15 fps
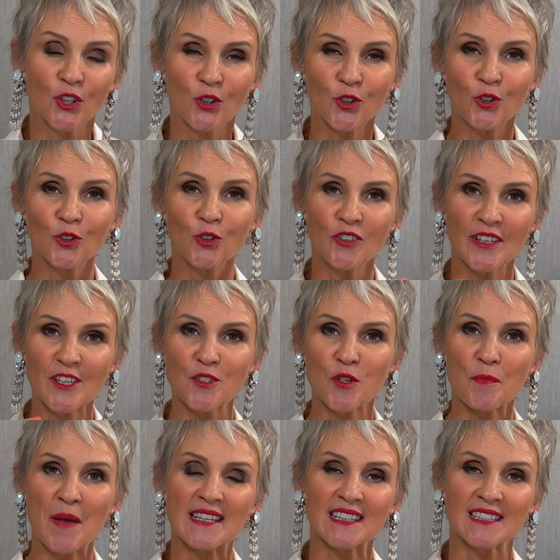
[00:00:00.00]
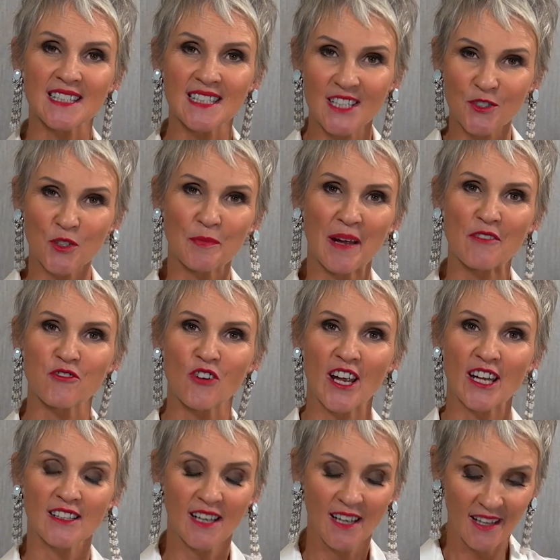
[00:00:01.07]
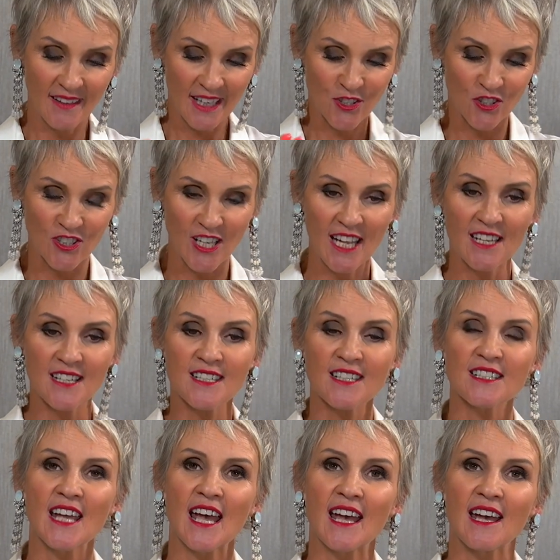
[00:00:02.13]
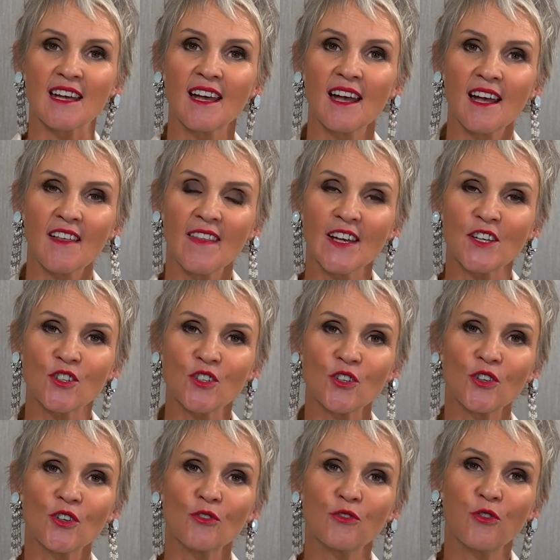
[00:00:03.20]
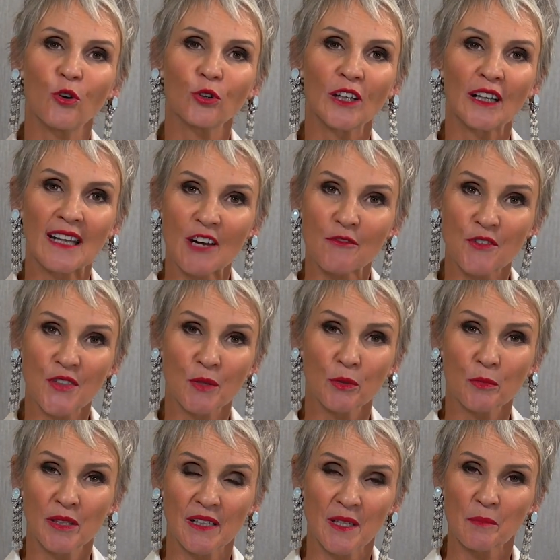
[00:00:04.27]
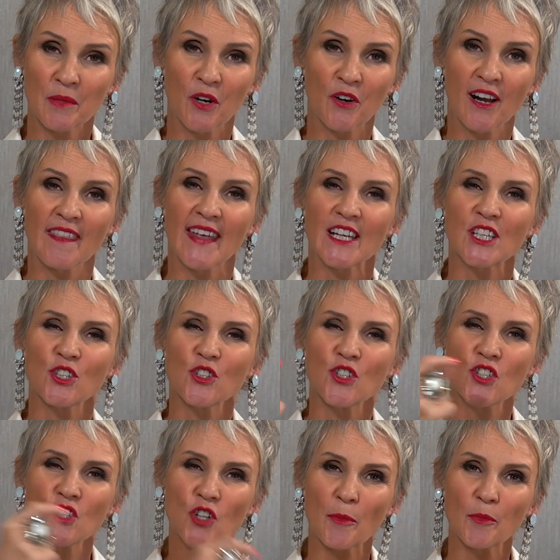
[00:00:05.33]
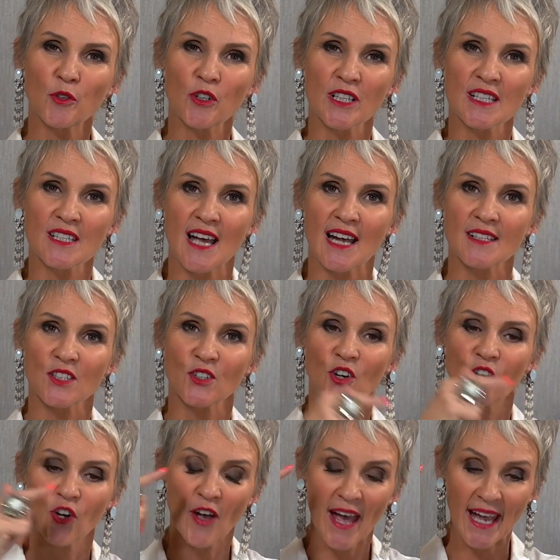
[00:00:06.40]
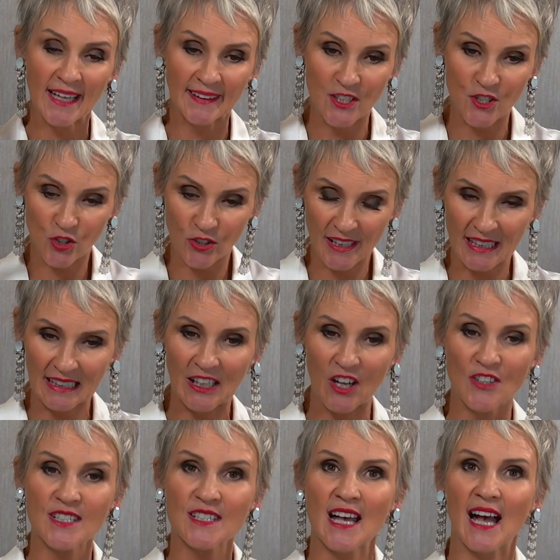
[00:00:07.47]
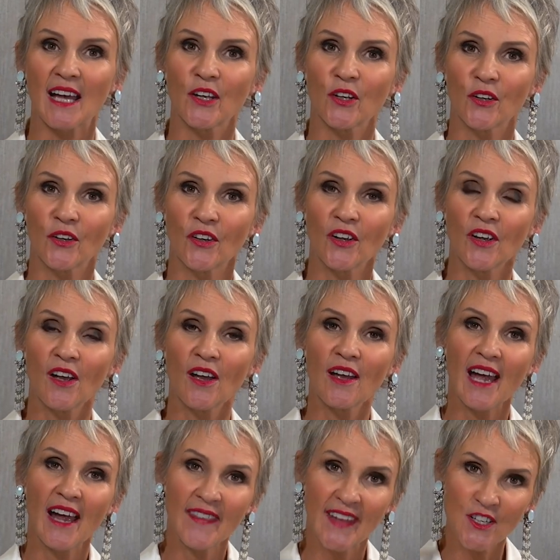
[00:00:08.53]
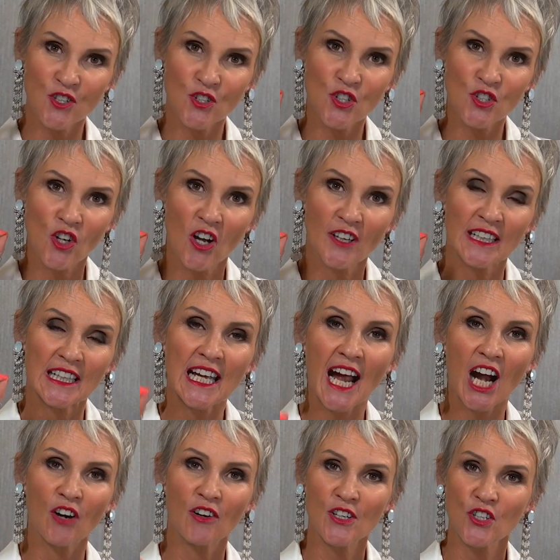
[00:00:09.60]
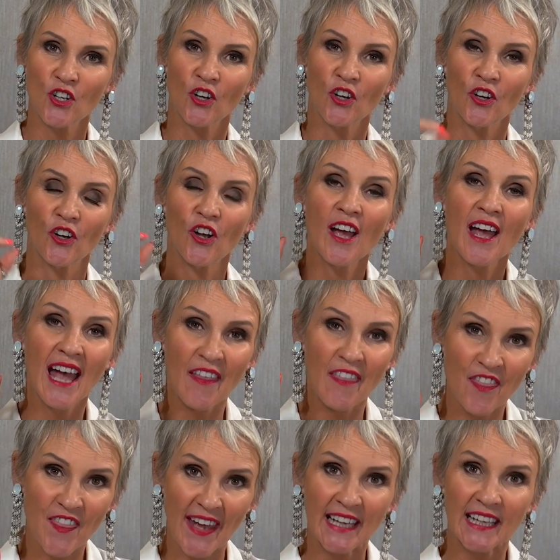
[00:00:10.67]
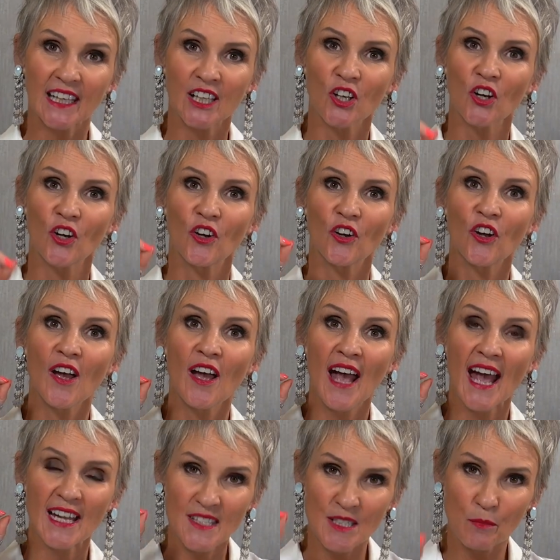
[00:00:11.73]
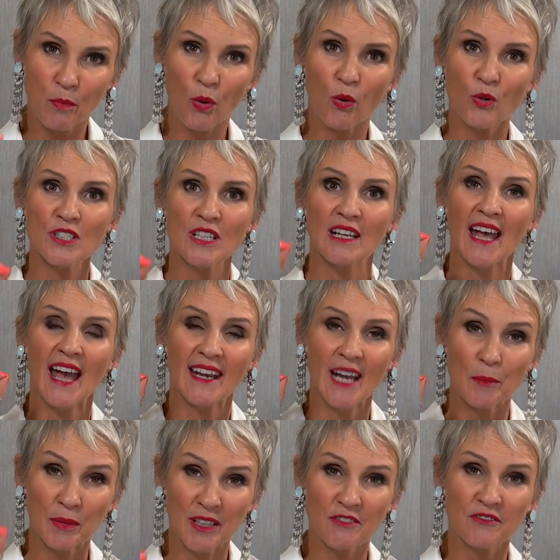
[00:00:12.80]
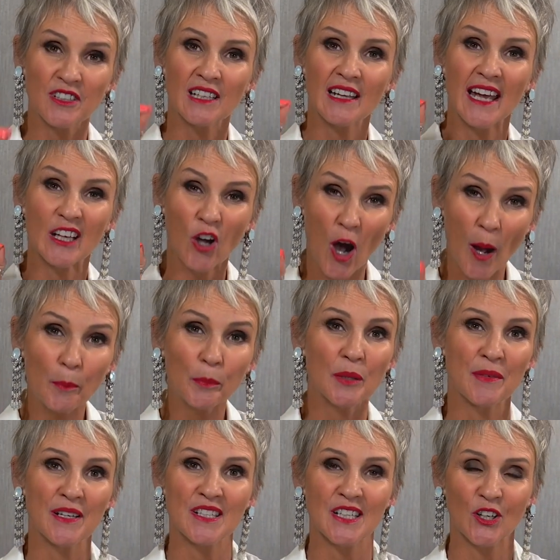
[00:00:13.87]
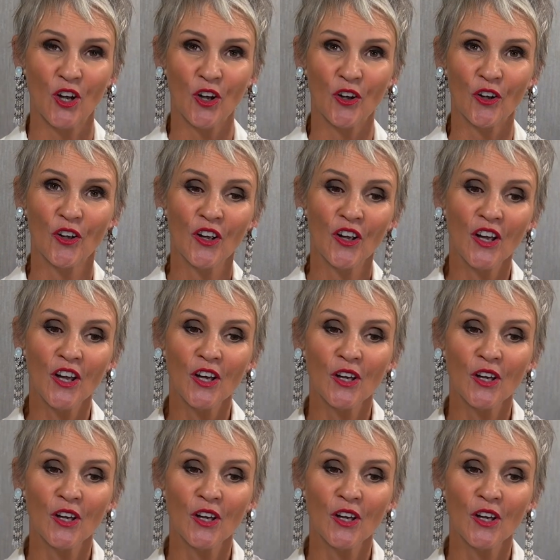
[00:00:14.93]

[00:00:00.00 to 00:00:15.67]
You need to make the decision, my friend, that today is the day that you fall in love with the woman in the mirror, that you stop criticizing her and that you get alongside her and that you start encouraging her and thanking her and supporting and uplifting and complimenting her.